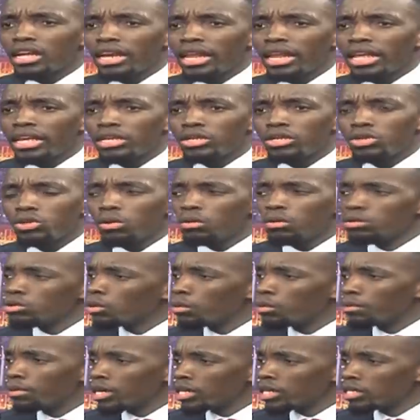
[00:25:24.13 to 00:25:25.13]
like
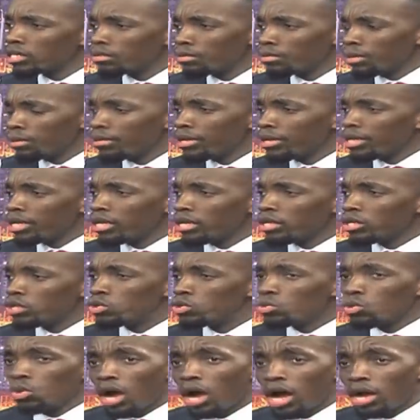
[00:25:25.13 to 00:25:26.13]
your parents may be
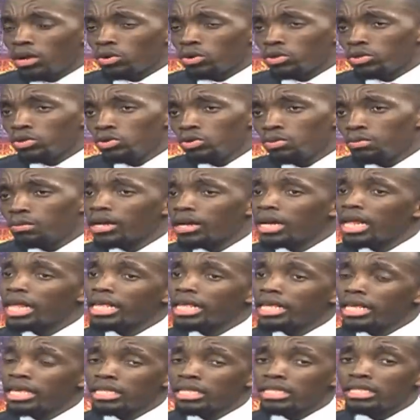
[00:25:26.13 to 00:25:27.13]
too hard on you, but I
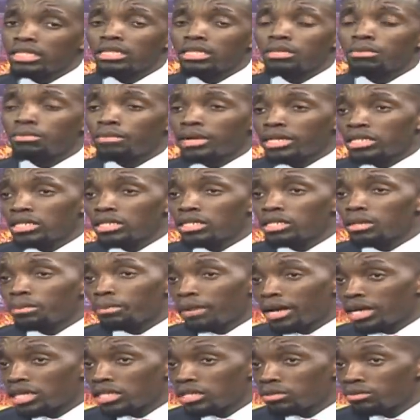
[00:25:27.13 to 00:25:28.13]
guess it matches the
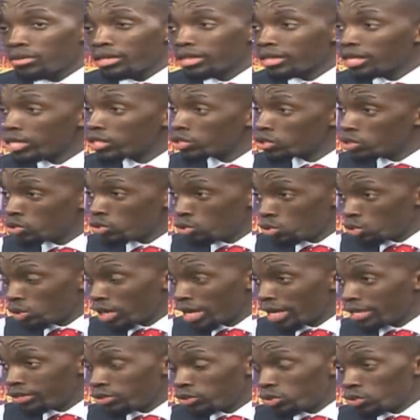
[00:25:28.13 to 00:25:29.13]
punishment that you
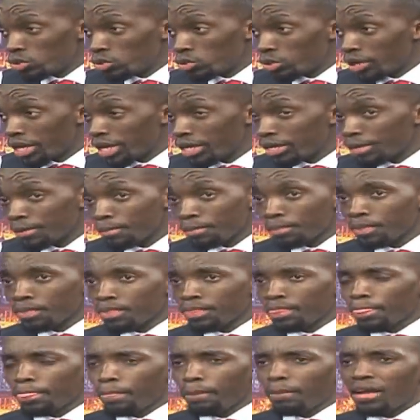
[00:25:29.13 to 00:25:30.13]
guys used to get.
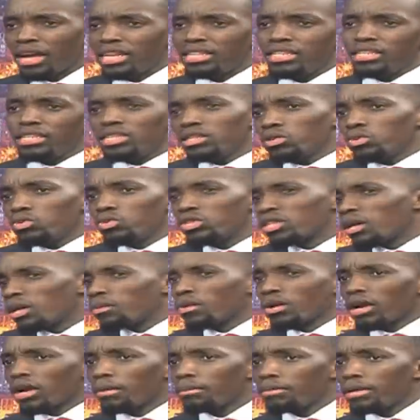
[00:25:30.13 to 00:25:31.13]
Ati
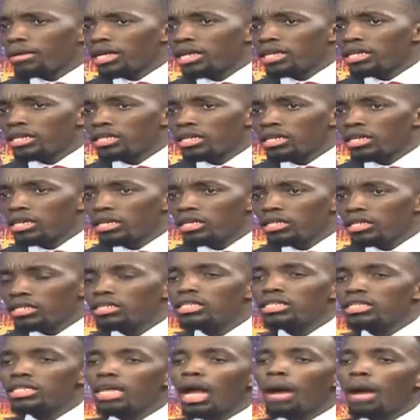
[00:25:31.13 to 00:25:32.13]
kuchapwa na belt.
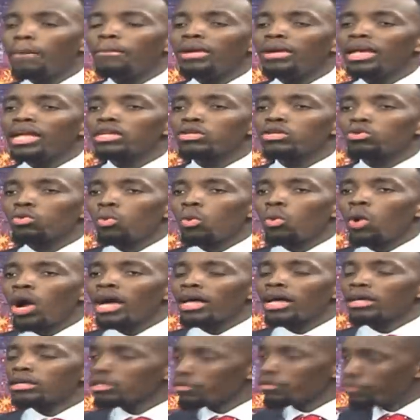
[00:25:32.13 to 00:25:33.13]
Sisi a belt
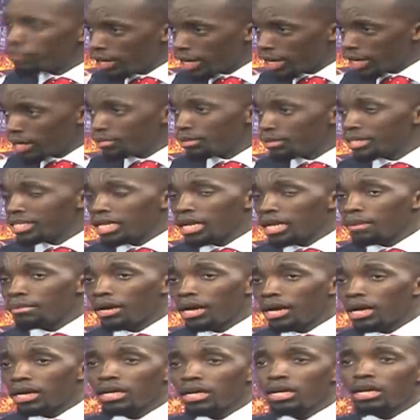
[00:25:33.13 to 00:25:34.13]
wa vile
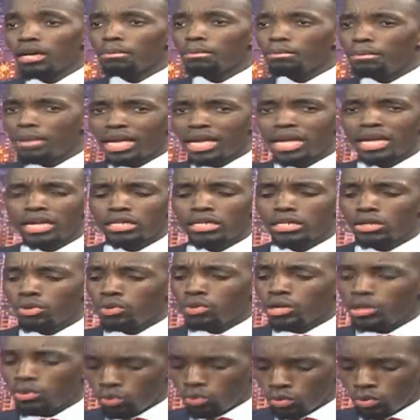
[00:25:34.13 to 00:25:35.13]
nimesema belt.
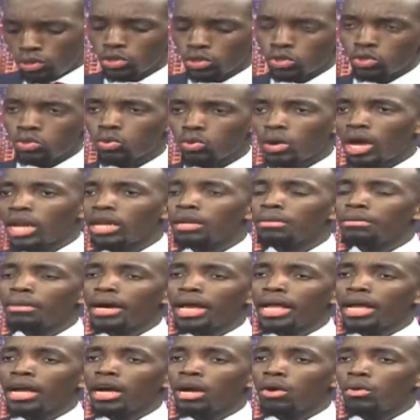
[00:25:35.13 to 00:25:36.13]
We used to
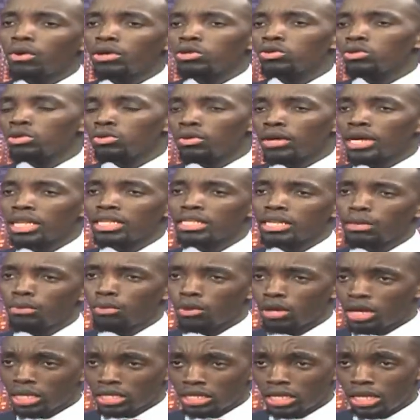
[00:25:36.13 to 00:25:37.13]
admire watu
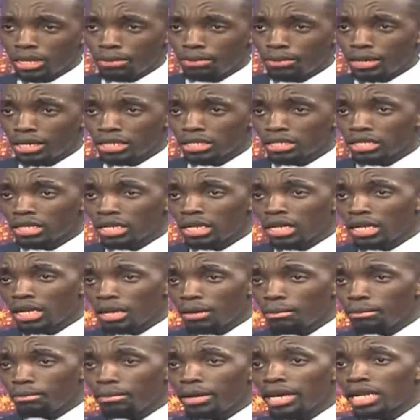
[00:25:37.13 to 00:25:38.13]
wanachapwa na slippers,
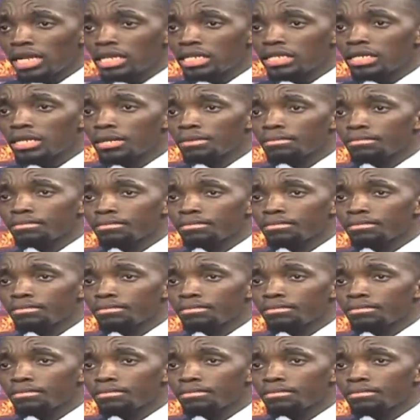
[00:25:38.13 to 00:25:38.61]
belt.